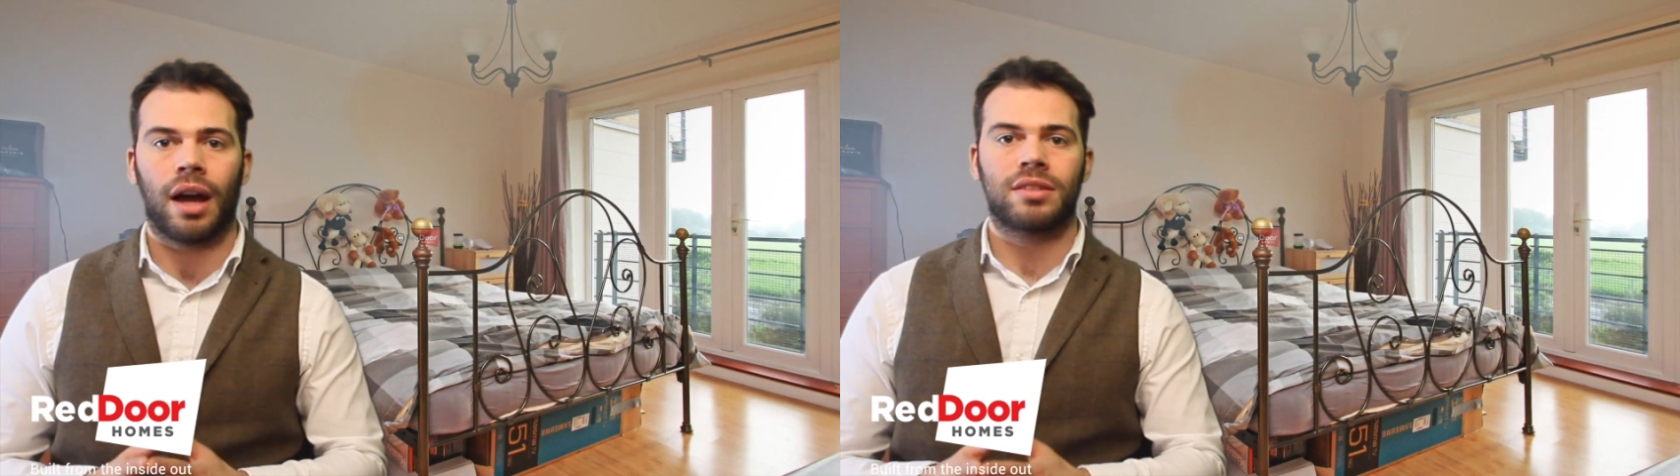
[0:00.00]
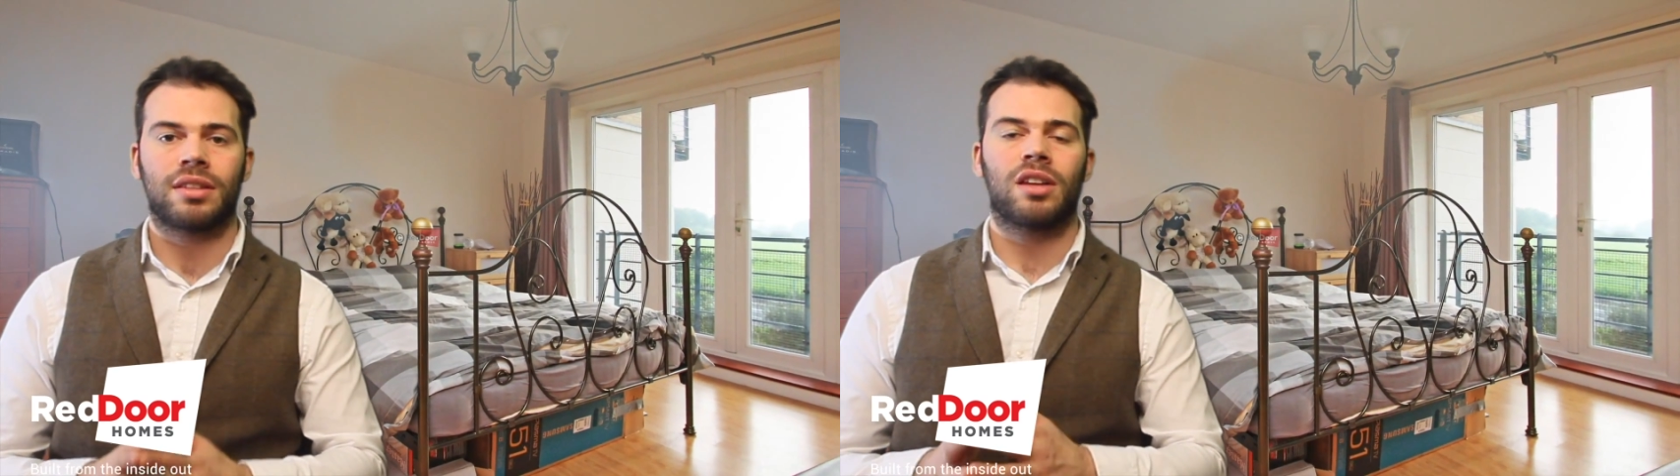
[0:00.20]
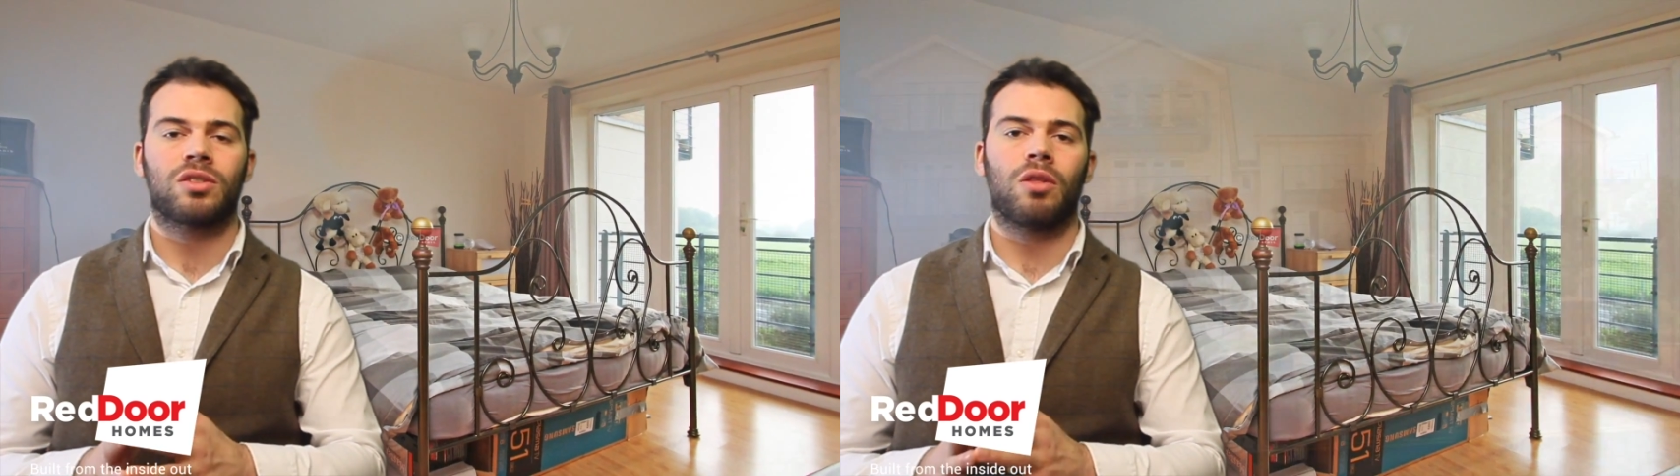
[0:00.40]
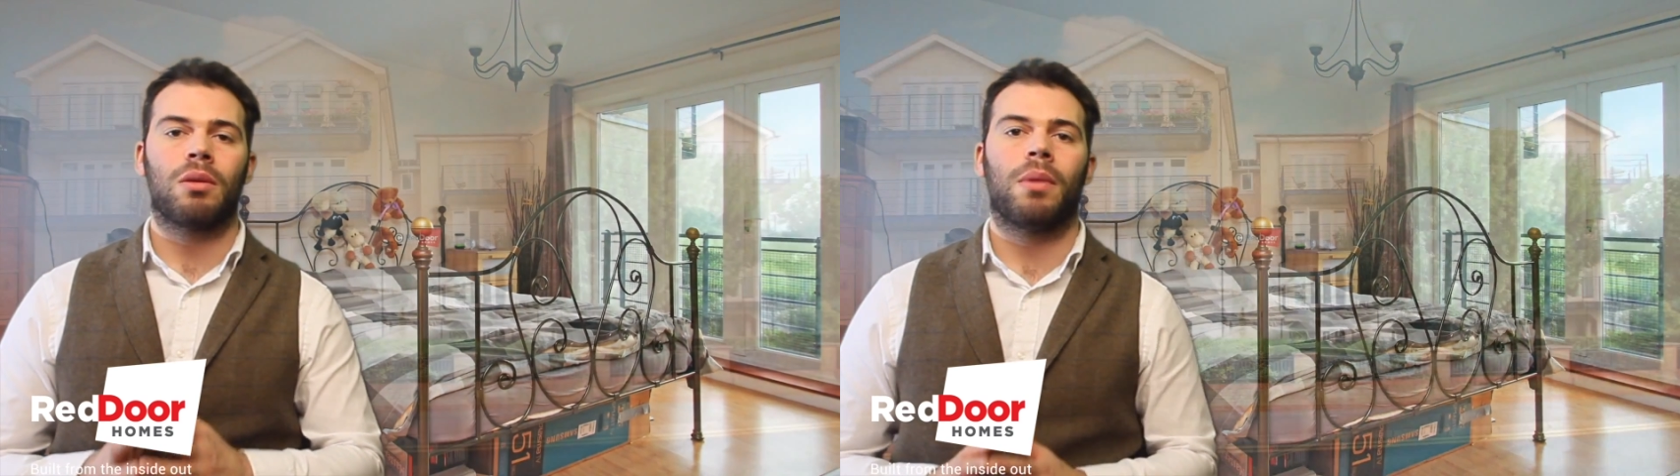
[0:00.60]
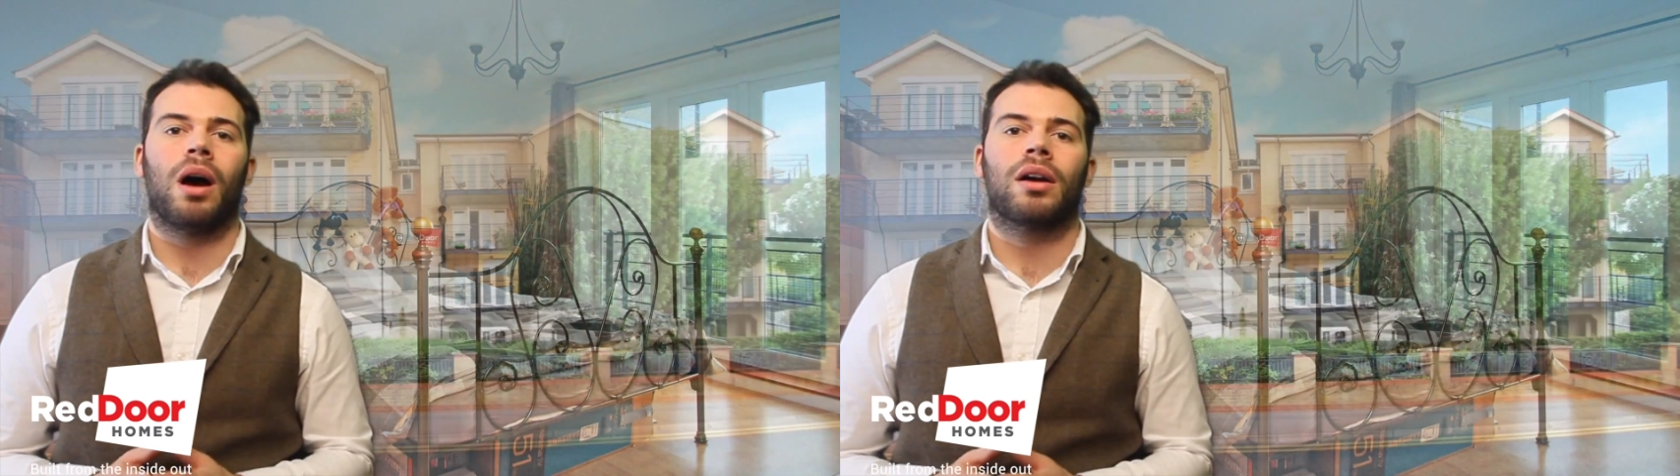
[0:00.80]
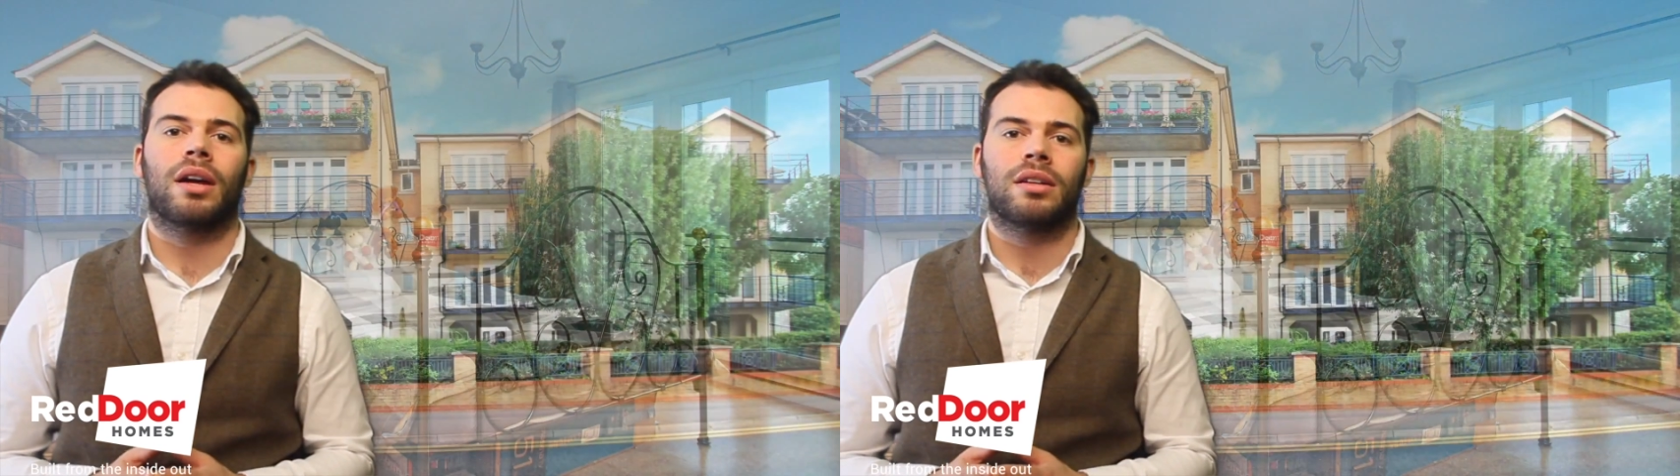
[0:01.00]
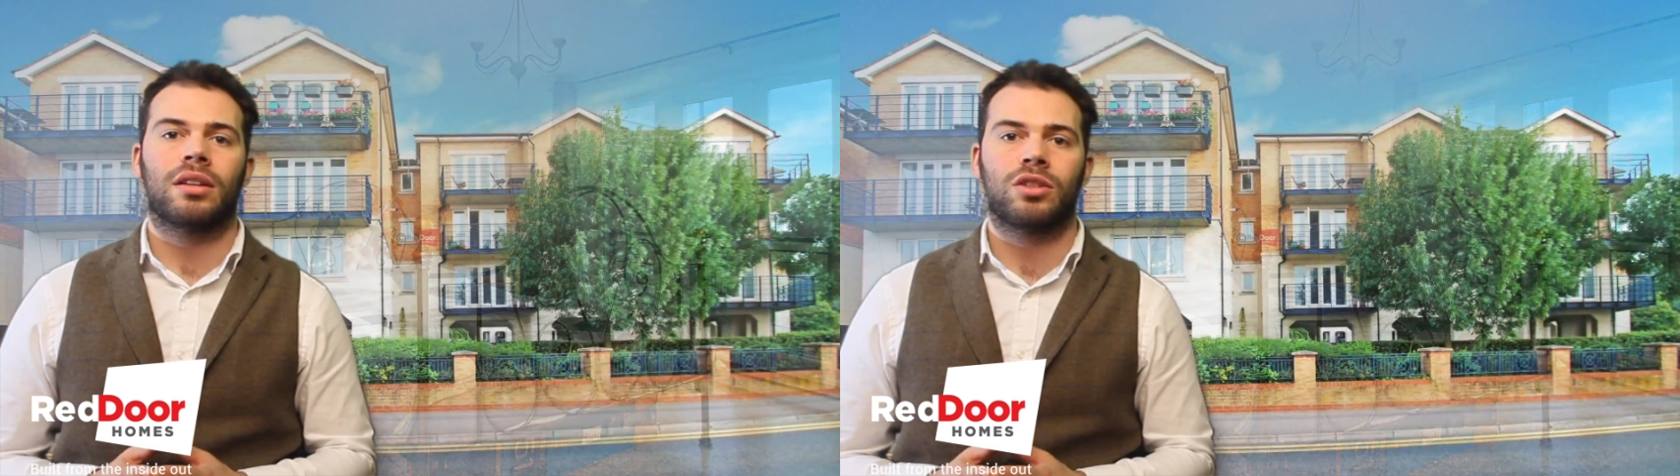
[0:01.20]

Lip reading: Like I said, it's on the market